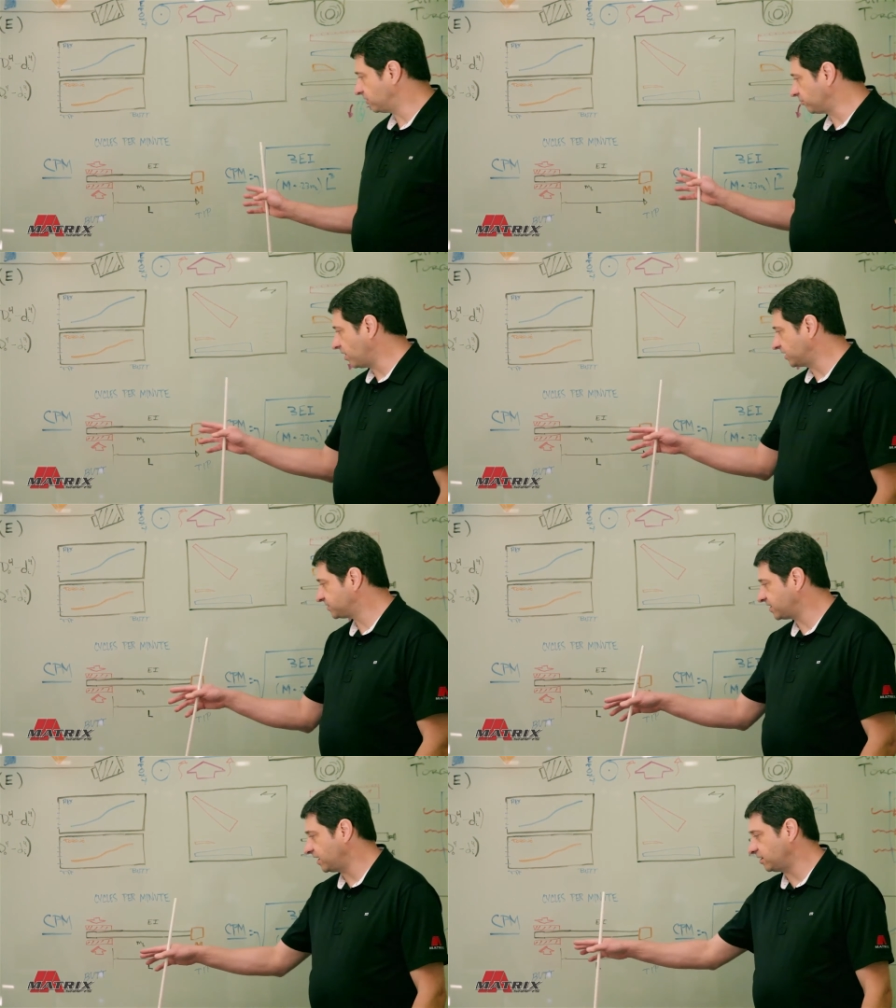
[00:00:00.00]
in a raw
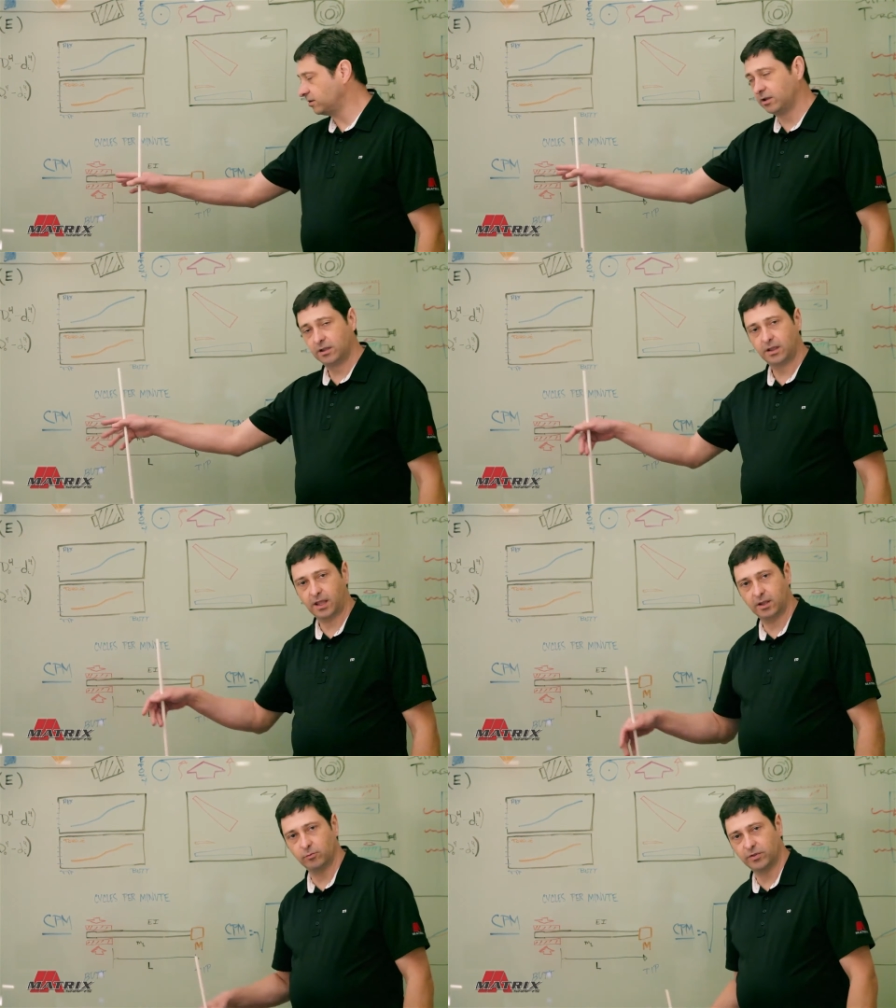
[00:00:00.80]
state
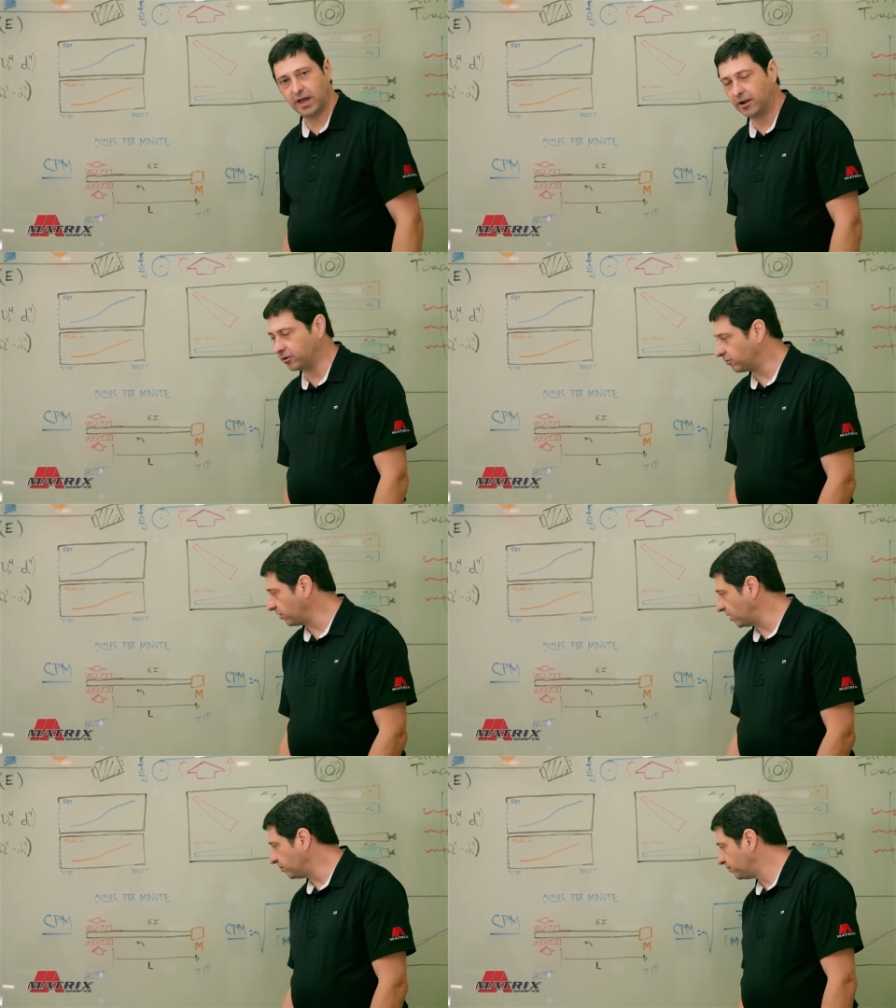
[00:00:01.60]
and without a
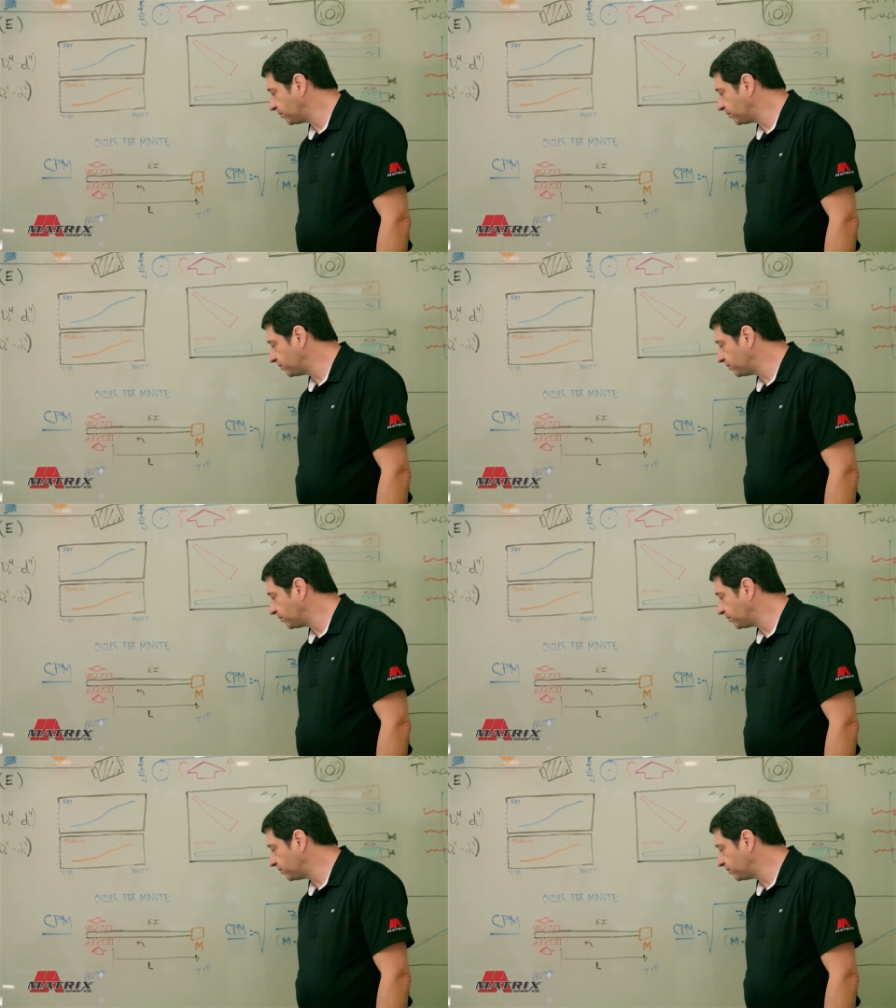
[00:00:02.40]
grip.